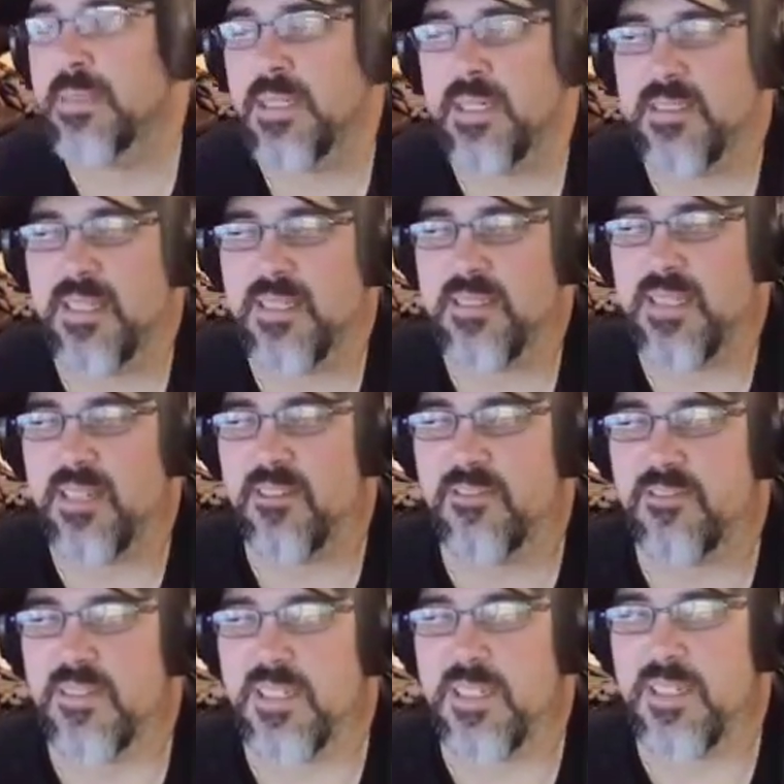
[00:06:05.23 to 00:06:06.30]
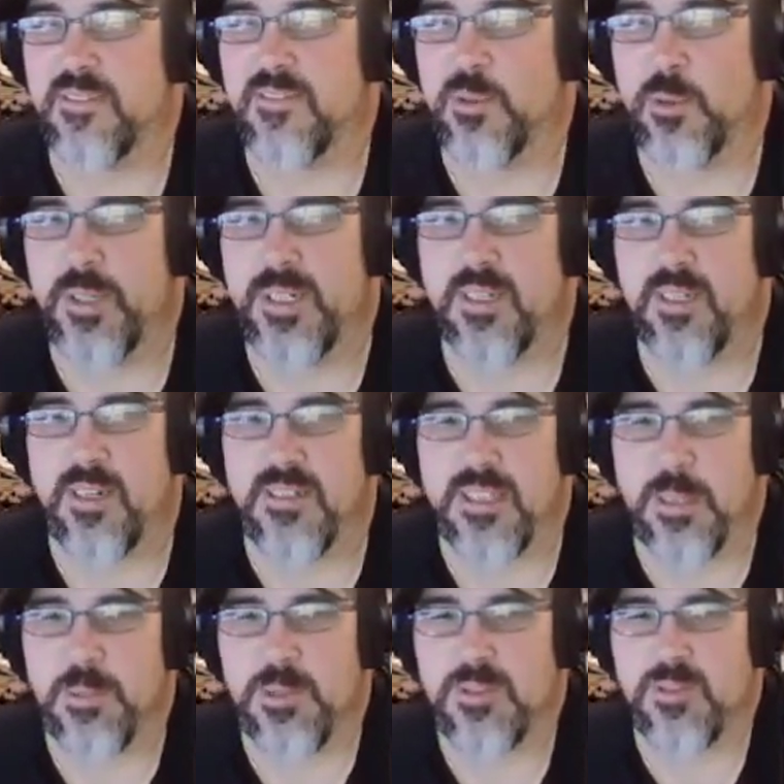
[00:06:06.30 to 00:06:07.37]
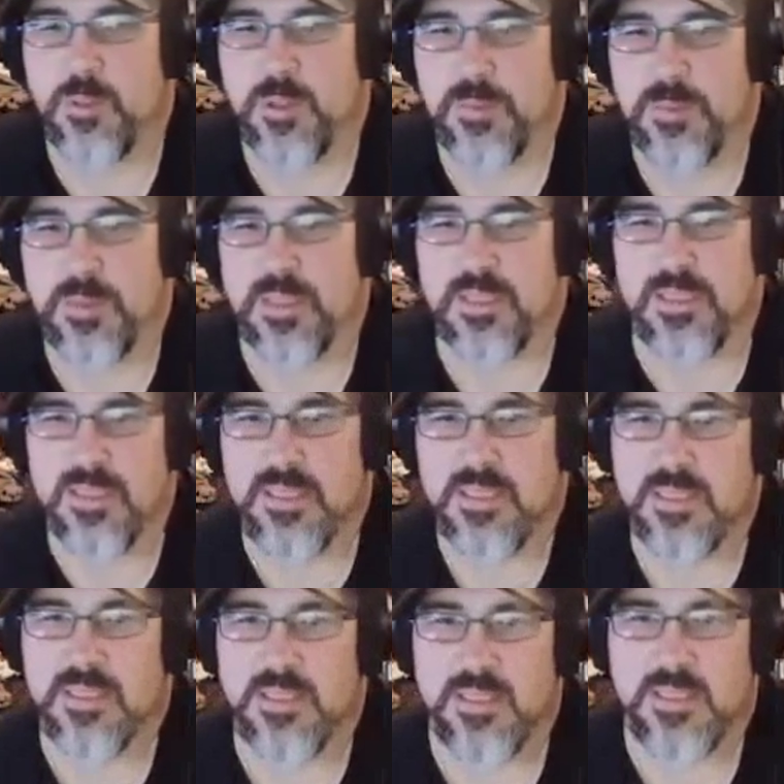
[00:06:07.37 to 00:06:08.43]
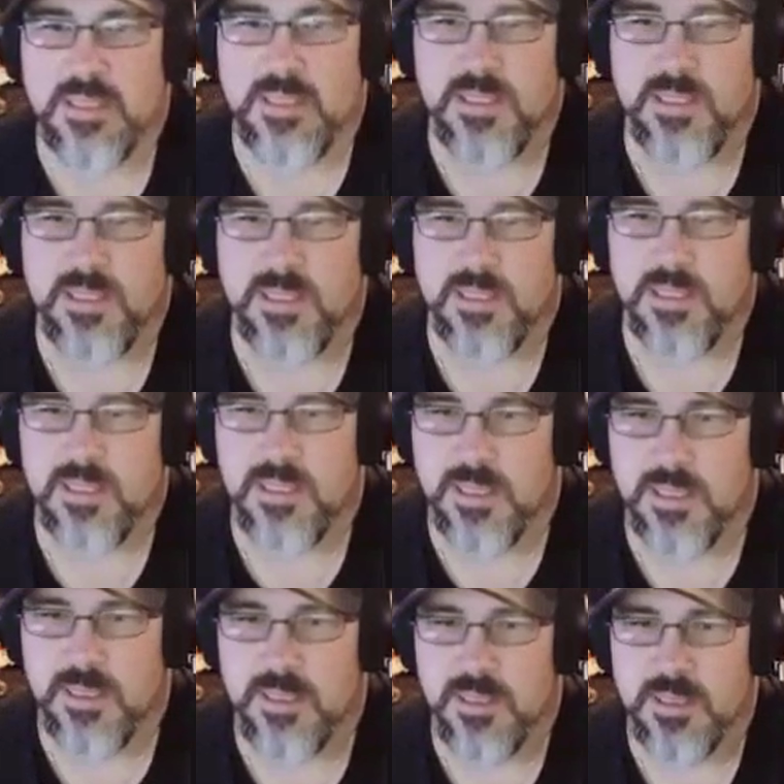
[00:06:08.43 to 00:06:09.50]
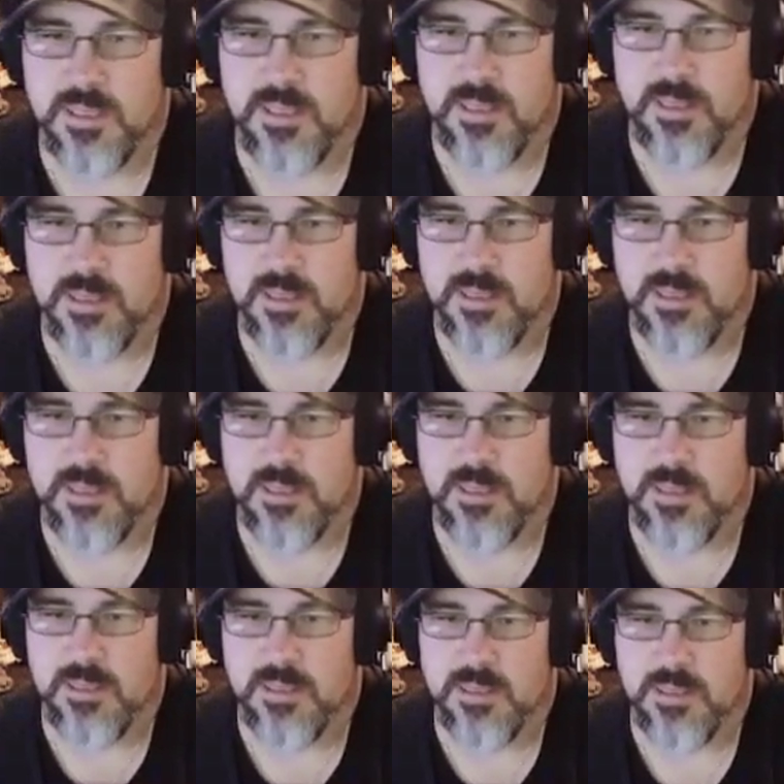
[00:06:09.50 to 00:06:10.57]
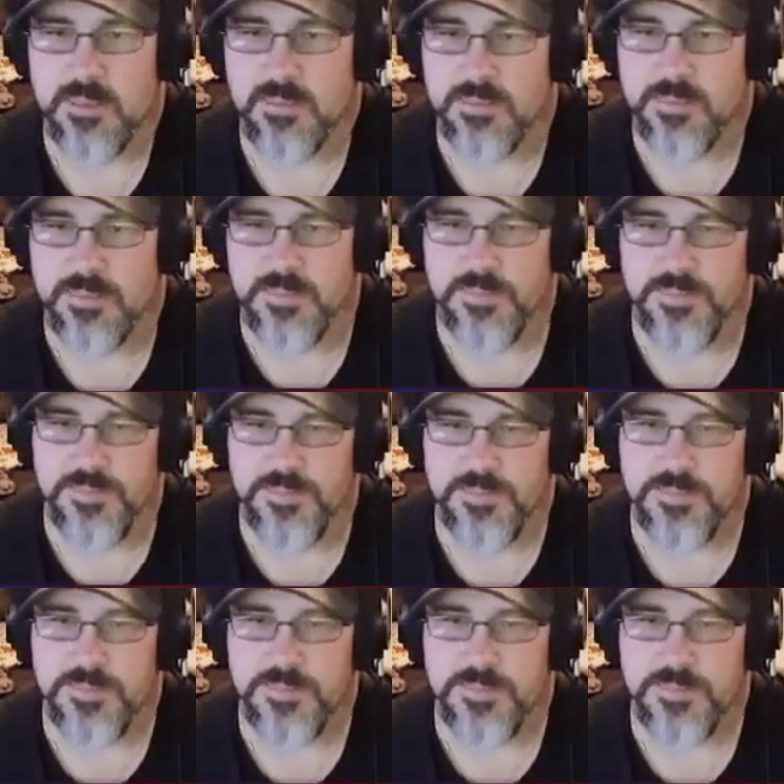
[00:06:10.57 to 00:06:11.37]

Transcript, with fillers: bucks. That's like uh, yeah, forty dollars. Almost forty bucks. Yeah. Okay, okay, okay.